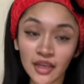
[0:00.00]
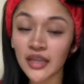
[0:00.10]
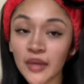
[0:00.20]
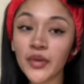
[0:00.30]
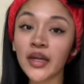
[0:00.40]
I think
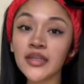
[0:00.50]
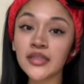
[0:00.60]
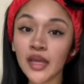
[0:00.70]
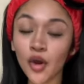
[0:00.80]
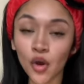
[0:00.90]
I'm gonna
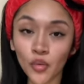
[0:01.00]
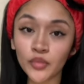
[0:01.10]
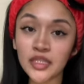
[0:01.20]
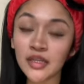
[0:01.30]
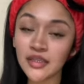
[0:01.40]
stay home
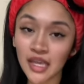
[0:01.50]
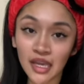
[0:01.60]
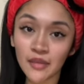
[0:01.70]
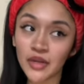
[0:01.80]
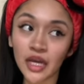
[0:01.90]
today.
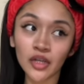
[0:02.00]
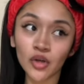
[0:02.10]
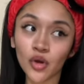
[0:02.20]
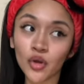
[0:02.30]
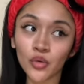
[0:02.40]
I'm not gonna
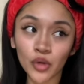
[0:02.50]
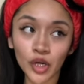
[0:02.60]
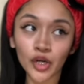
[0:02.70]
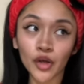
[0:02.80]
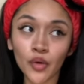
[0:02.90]
go to work.